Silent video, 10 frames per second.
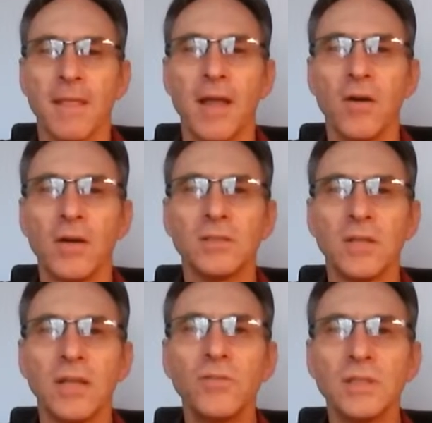Now, it's
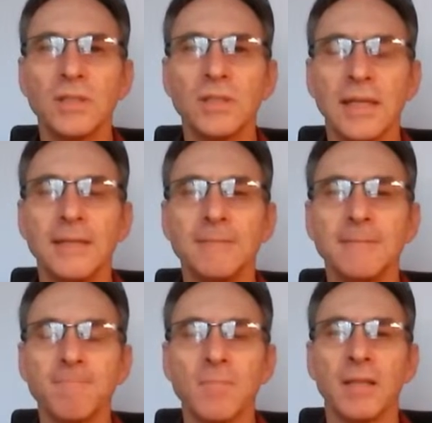
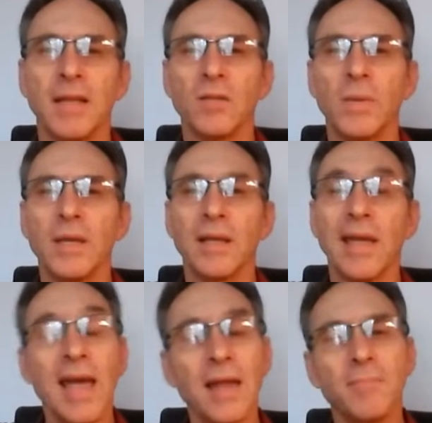interesting that we
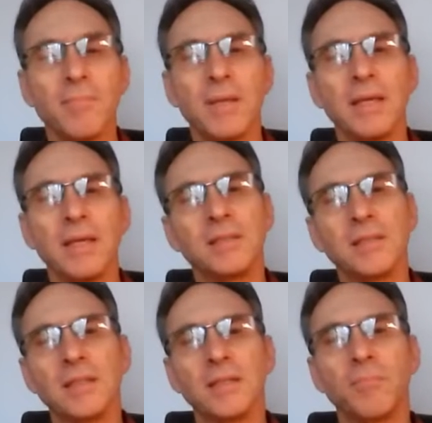can be in
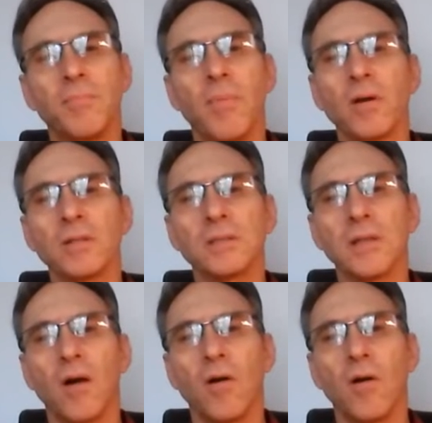certain
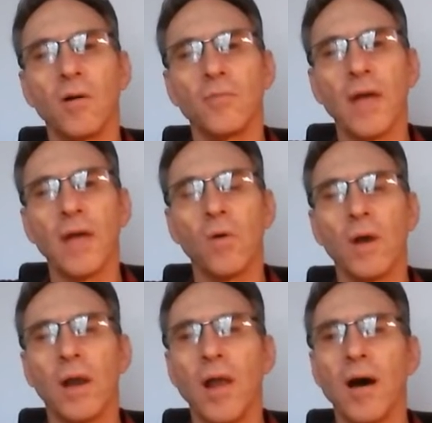parts of
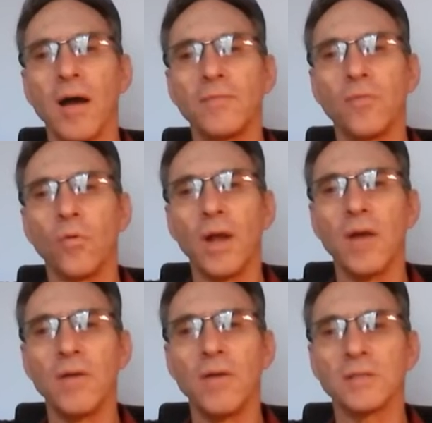our life or
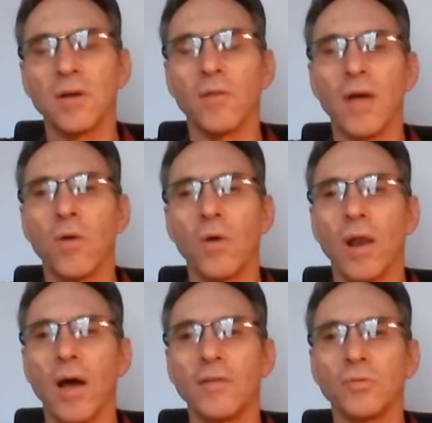areas of our
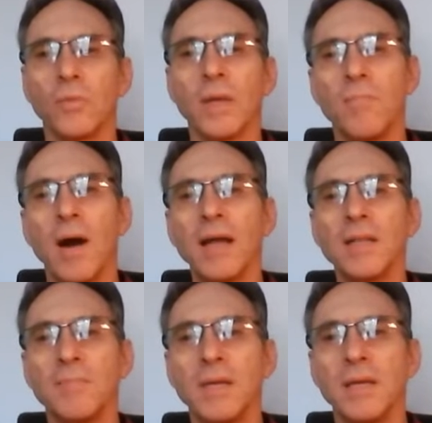lives, we
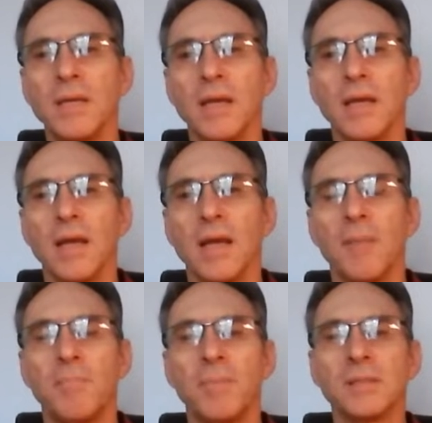might be
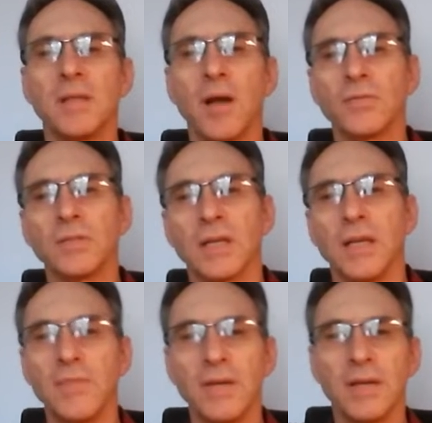a person of
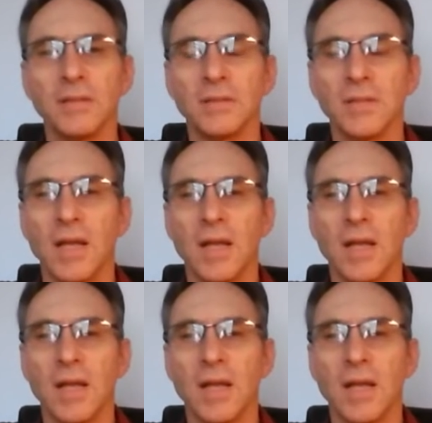significance,